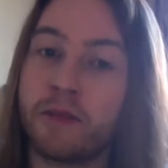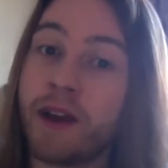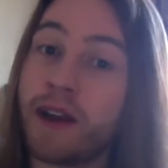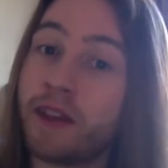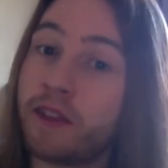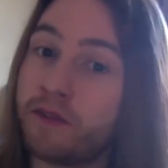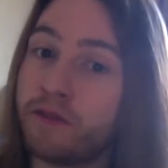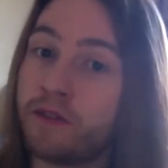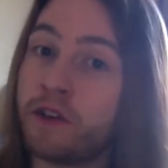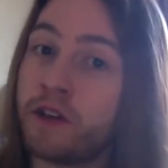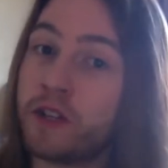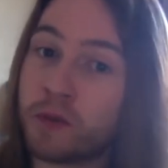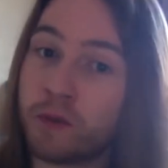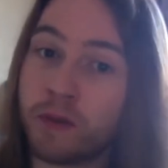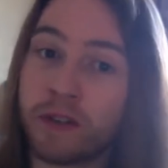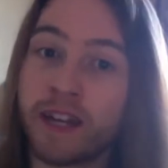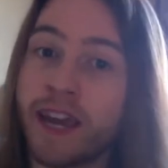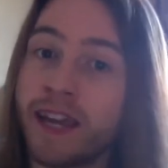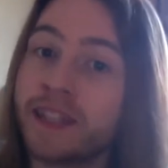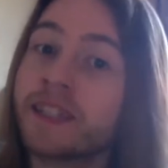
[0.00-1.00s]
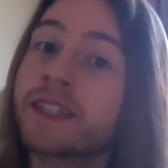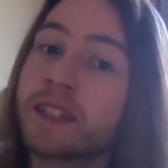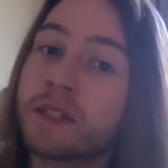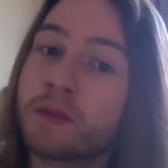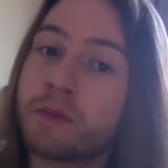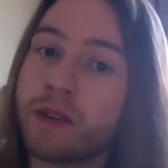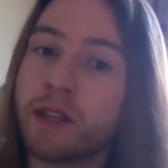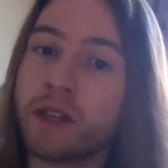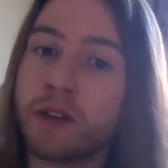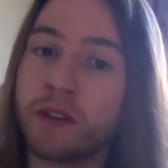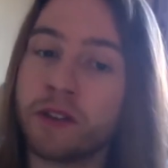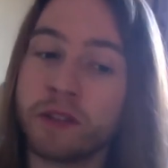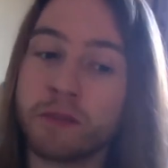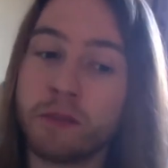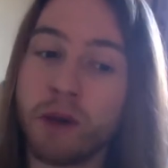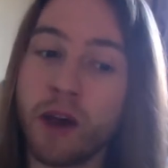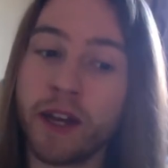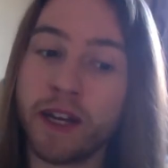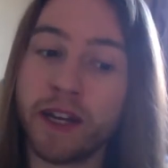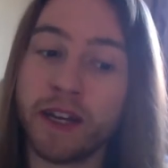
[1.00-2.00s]
where the first one ended with the
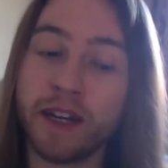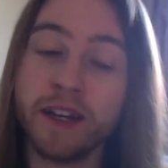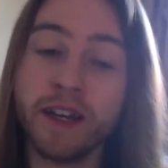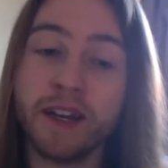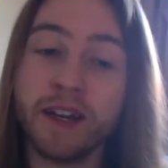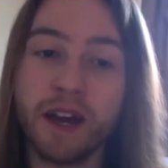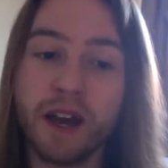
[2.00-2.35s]
Underminer.